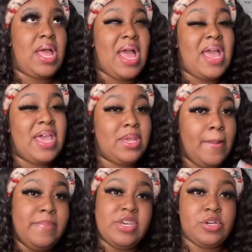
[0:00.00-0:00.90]
I had
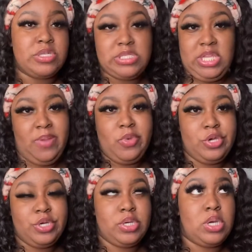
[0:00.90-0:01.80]
a bigger
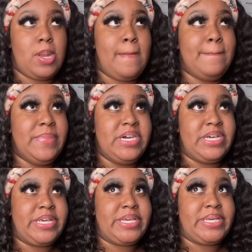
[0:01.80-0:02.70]
steamer,
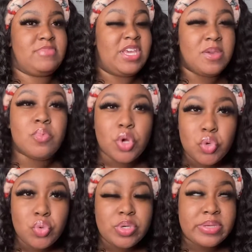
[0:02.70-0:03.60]
but it
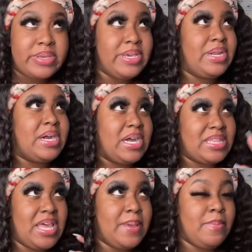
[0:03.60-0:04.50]
broke, and I got
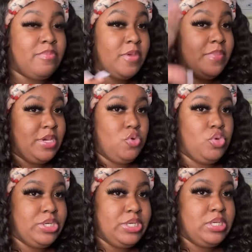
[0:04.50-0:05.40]
the big
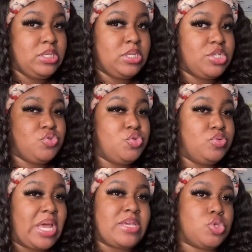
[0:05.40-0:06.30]
one that you use
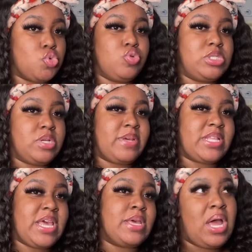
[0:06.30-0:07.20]
like in school and stuff like
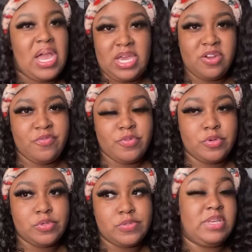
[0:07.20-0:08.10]
that. I got it
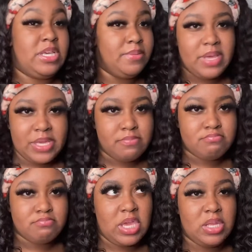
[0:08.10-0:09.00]
from eBay
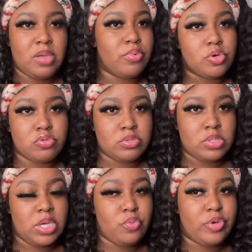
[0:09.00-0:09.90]
and it broke,
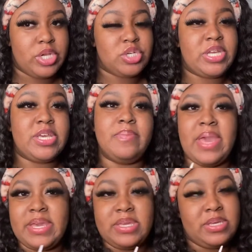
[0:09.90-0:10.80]
and when I tried to get
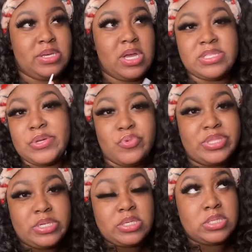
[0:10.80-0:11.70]
back in contact with
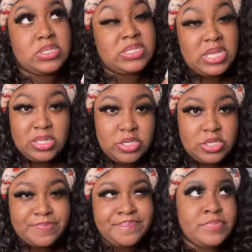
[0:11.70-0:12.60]
the
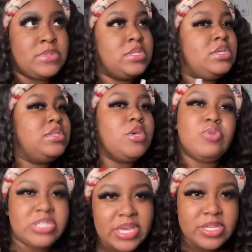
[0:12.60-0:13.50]
seller, it
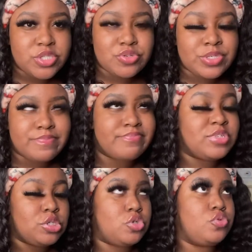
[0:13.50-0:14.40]
wasn't answering,
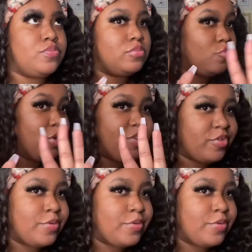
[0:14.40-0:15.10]
so whatever.